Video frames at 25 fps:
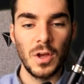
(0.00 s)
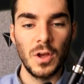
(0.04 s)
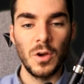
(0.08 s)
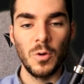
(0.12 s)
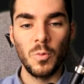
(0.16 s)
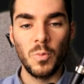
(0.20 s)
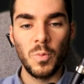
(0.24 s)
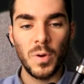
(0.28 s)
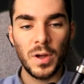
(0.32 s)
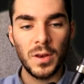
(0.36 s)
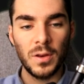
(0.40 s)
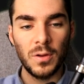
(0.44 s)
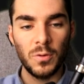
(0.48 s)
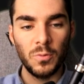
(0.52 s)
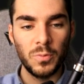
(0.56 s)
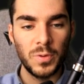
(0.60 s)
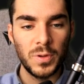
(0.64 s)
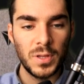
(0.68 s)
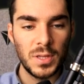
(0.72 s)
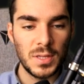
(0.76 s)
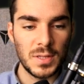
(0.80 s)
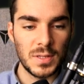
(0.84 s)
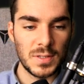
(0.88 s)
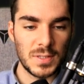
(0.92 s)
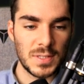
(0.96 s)
when
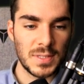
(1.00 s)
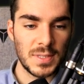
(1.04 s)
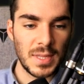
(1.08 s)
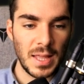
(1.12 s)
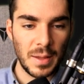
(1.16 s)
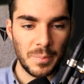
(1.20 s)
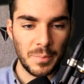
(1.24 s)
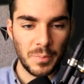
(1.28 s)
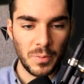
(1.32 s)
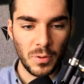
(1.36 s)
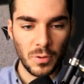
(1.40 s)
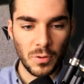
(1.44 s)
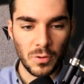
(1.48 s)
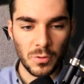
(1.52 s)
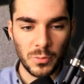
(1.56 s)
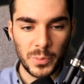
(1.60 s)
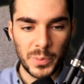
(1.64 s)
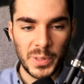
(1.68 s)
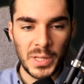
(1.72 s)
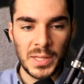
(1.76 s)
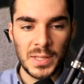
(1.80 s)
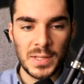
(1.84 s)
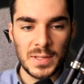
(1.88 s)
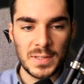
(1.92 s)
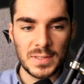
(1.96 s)
we snap or
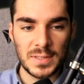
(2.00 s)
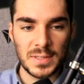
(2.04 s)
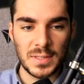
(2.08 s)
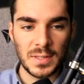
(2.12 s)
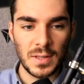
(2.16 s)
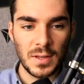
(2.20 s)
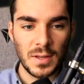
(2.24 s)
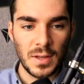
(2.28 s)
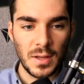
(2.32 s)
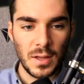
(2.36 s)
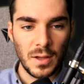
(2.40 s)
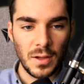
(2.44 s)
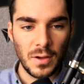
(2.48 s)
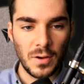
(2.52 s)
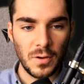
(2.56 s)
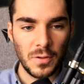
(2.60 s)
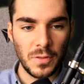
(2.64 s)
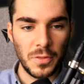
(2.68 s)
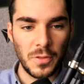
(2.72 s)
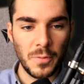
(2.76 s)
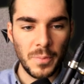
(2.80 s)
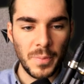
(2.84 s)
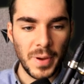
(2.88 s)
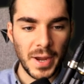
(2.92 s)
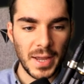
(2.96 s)
release
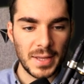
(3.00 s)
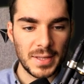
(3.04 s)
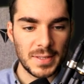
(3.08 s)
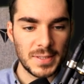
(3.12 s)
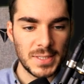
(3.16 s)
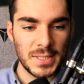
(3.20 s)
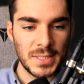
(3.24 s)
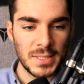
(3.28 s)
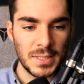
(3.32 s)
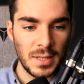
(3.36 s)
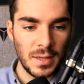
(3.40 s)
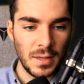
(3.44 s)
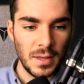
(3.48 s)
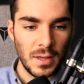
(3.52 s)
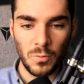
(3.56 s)
the magazine,